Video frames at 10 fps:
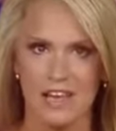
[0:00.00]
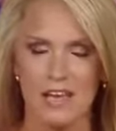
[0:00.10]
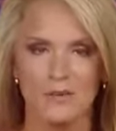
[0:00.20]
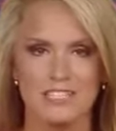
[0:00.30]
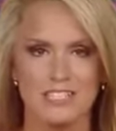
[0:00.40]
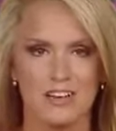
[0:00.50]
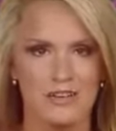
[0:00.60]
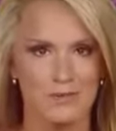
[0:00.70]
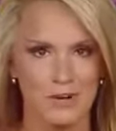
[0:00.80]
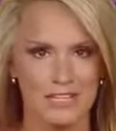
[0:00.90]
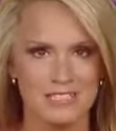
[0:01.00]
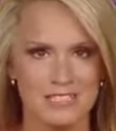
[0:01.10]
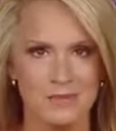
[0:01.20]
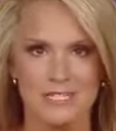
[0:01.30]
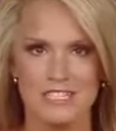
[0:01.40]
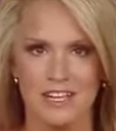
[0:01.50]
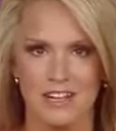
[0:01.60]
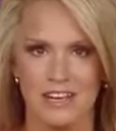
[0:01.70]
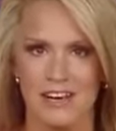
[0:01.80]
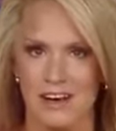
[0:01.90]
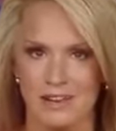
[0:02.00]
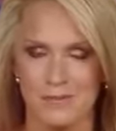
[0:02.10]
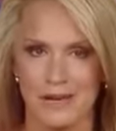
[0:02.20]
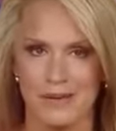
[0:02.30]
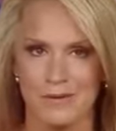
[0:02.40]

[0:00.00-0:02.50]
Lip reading: And we saw it in Boston. We saw it in Columbine